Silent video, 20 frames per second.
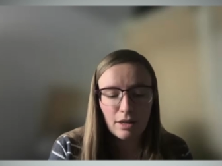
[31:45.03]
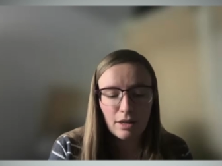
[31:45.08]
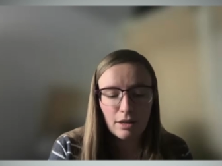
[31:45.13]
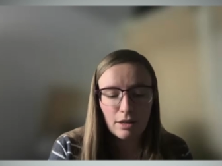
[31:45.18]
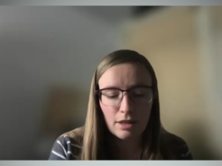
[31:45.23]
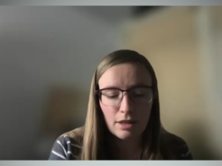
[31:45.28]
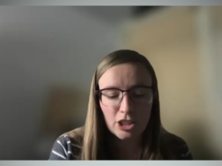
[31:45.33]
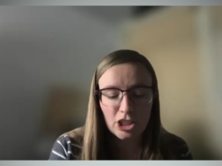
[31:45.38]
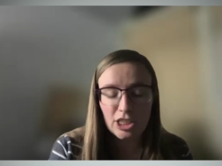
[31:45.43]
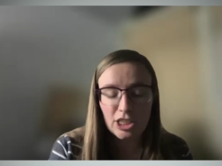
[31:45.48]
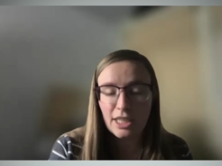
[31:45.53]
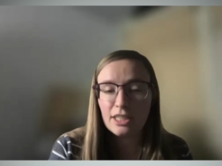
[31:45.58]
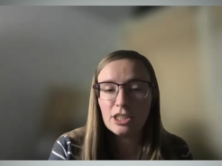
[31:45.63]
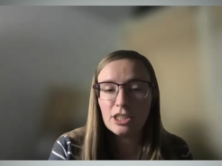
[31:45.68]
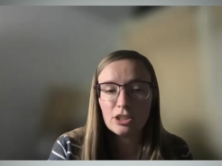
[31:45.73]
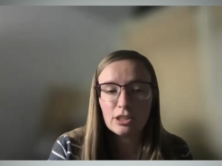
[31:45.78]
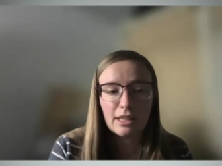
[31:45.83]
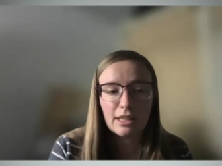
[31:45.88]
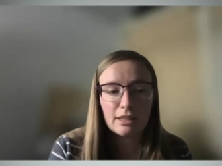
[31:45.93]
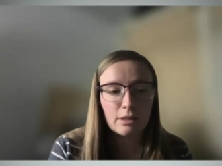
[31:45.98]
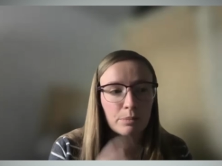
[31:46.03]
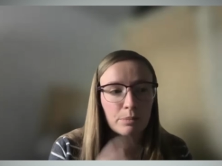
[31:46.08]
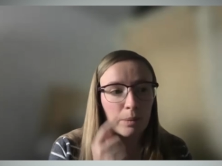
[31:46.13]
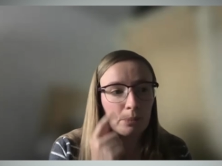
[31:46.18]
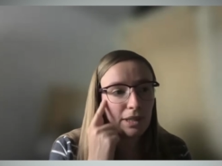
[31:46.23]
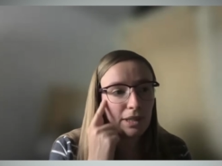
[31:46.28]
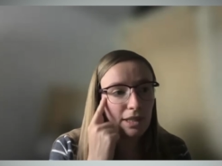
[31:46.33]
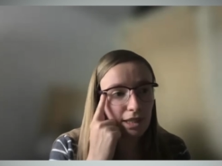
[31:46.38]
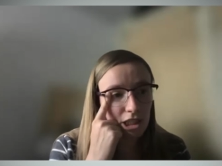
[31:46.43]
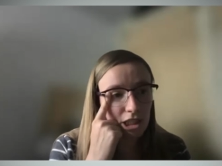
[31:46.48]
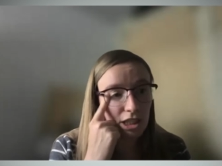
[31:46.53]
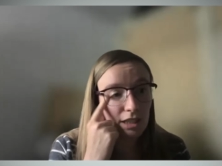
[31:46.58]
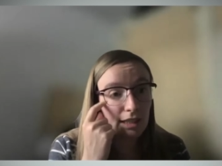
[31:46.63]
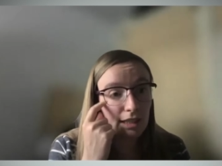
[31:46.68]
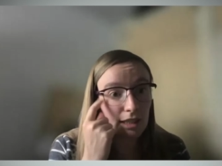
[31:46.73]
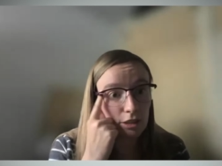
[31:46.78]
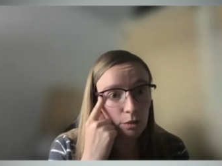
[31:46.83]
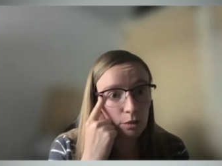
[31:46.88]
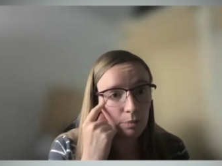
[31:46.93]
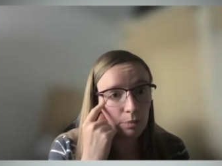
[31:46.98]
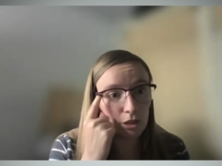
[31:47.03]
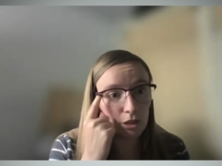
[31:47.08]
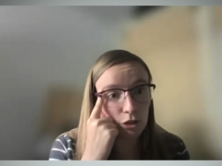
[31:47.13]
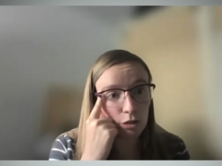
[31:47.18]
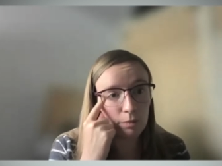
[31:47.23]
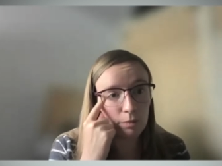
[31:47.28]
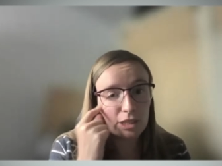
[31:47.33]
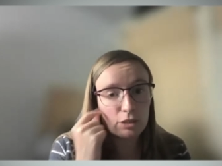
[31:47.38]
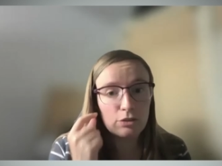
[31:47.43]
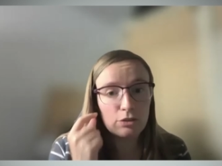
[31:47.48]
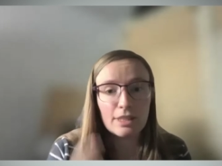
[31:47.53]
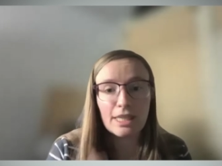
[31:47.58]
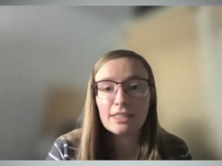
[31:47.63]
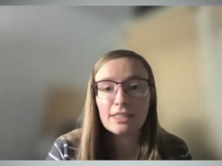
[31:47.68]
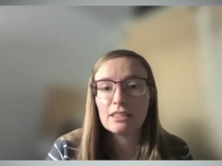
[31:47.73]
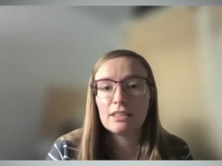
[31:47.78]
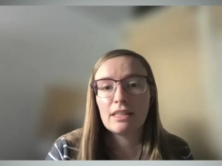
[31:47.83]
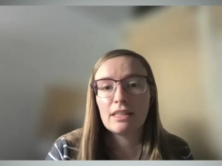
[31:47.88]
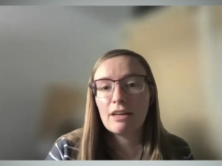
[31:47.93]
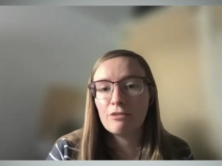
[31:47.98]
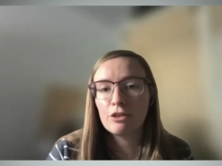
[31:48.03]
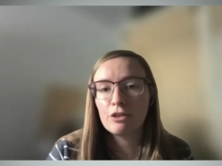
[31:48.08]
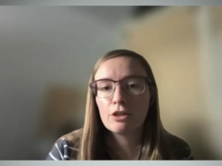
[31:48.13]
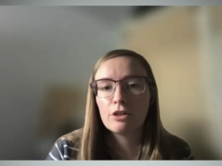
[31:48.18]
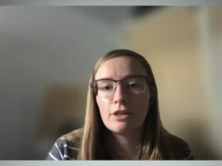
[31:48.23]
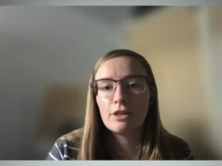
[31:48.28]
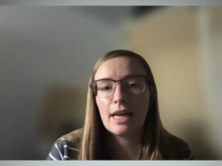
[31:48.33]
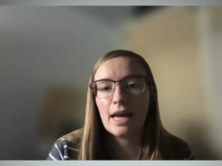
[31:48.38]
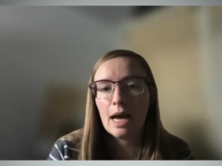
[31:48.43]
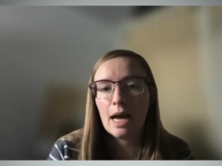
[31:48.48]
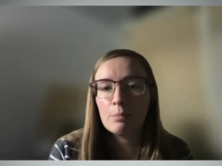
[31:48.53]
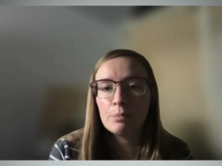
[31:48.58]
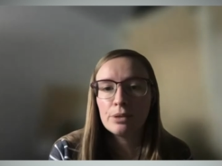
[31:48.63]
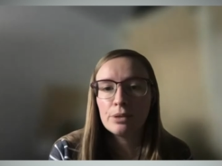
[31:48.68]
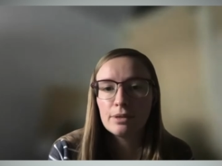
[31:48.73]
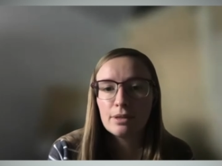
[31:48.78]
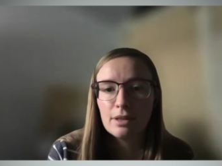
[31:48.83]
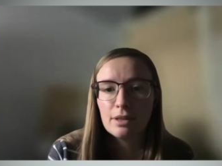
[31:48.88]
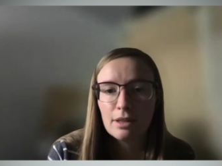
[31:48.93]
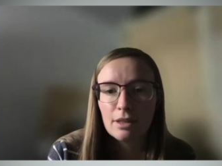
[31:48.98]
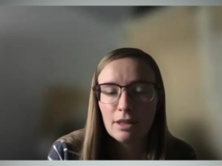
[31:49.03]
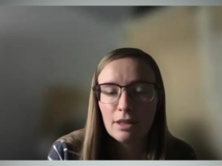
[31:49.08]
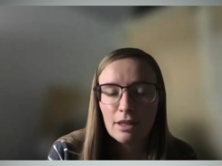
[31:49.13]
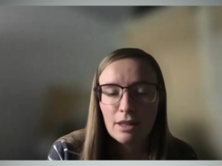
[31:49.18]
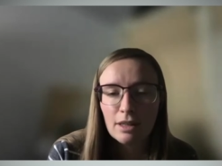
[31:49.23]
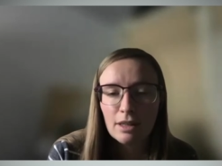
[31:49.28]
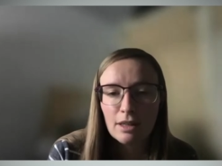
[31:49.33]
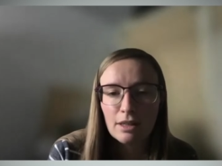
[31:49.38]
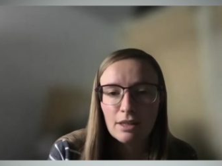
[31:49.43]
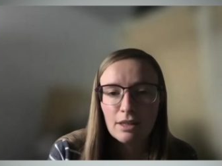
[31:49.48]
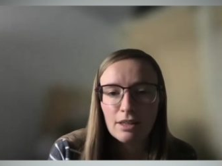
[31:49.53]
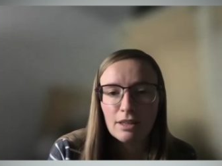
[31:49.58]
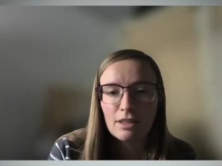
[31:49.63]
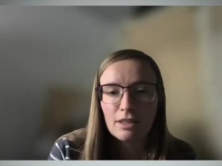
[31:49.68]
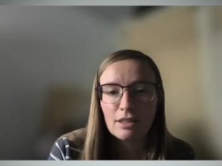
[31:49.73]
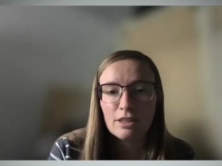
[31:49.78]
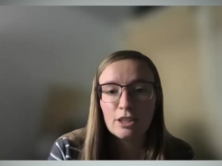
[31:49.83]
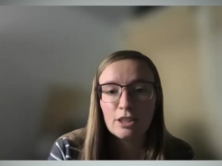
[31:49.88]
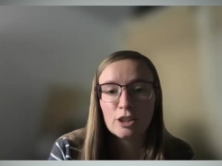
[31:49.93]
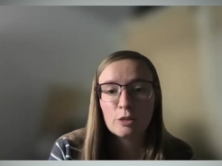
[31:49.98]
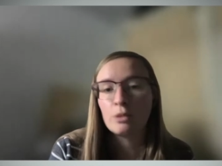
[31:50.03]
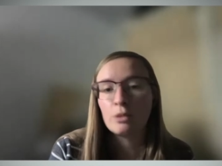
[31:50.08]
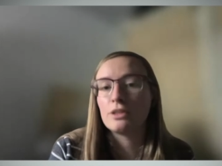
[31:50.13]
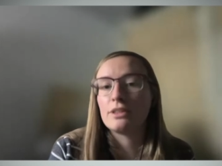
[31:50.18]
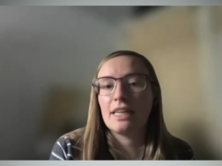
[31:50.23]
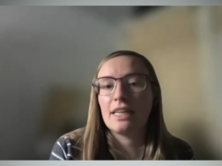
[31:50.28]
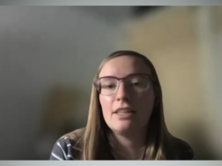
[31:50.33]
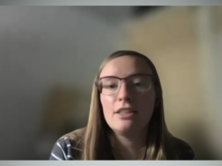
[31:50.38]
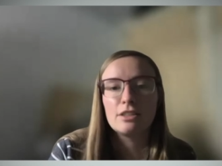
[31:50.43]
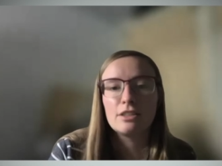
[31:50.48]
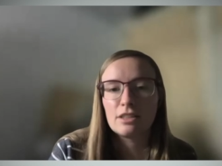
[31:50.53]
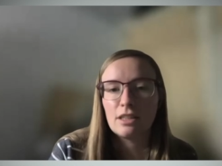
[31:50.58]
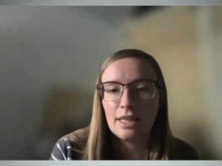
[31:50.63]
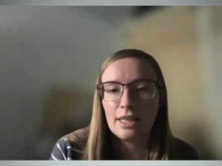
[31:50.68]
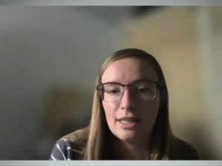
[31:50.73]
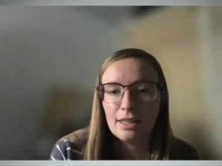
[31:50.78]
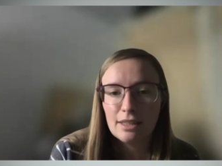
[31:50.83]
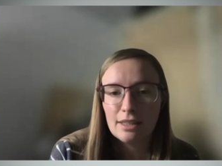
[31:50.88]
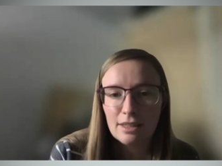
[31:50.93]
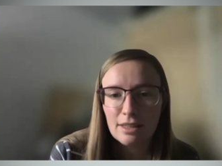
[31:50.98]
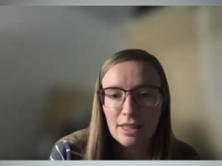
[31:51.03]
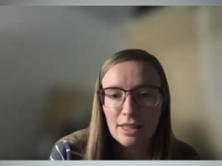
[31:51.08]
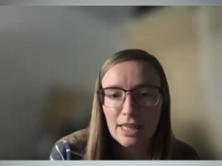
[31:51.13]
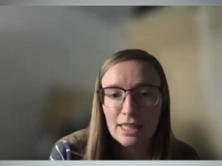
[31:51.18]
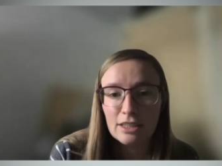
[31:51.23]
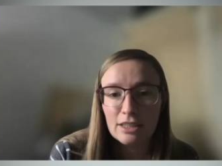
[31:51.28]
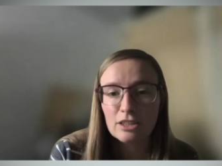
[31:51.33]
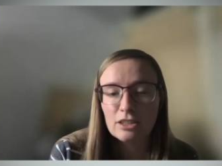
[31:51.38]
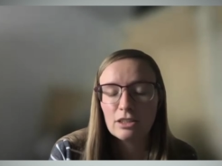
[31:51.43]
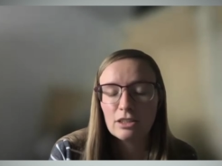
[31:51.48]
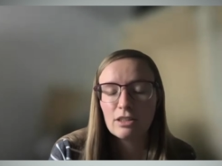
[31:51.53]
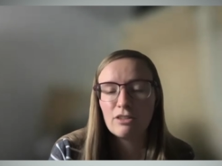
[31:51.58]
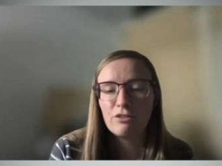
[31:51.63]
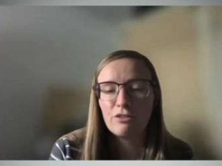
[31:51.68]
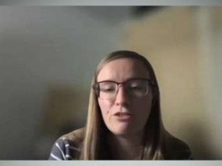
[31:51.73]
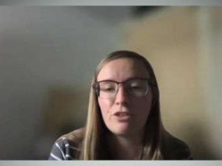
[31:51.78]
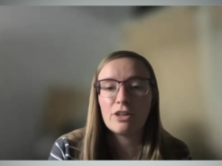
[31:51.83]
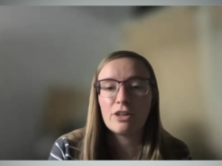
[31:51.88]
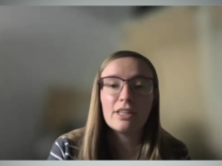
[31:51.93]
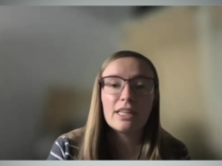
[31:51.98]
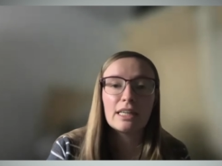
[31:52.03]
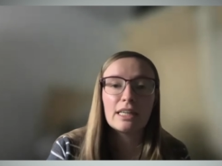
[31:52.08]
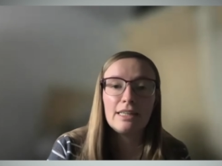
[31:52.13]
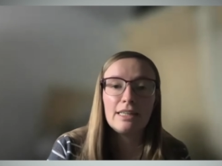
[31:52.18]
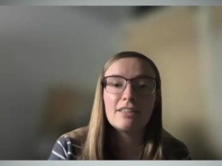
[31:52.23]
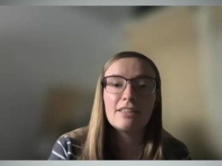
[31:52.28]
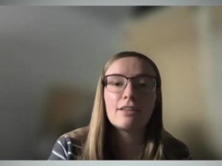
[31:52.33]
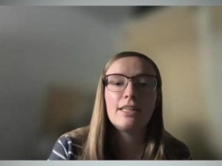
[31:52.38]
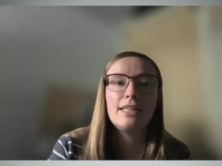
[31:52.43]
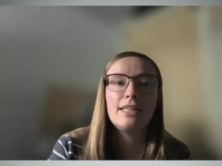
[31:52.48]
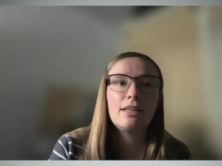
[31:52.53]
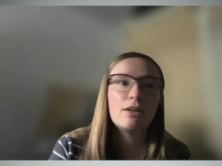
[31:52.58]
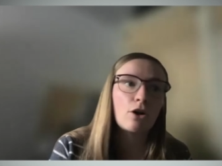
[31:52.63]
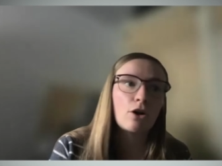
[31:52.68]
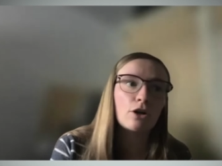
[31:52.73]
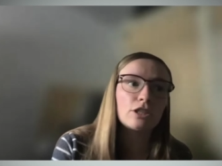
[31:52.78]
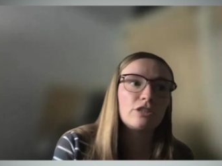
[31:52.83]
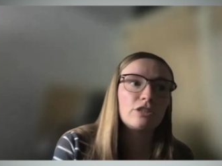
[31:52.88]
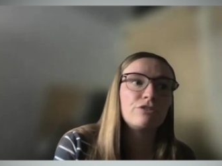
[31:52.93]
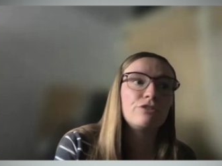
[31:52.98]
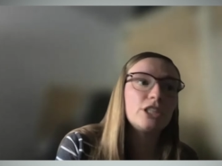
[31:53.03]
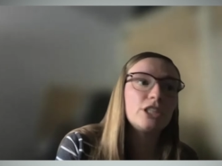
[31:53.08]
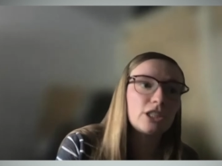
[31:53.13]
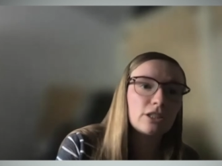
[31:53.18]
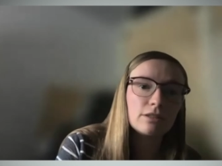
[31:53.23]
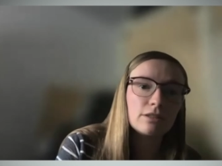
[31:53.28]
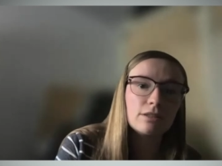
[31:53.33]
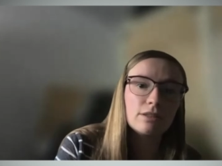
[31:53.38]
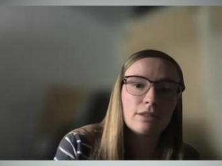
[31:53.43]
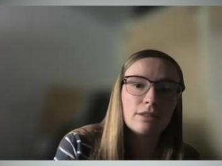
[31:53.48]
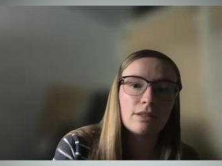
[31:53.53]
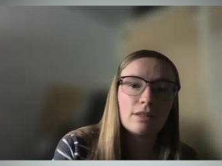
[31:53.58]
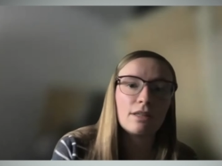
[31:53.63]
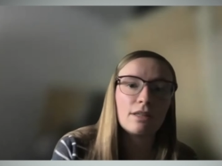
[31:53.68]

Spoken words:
a change that the paprika gene ends up in a tomato. That's never going to happen spontaneously. It's very clearly artificial.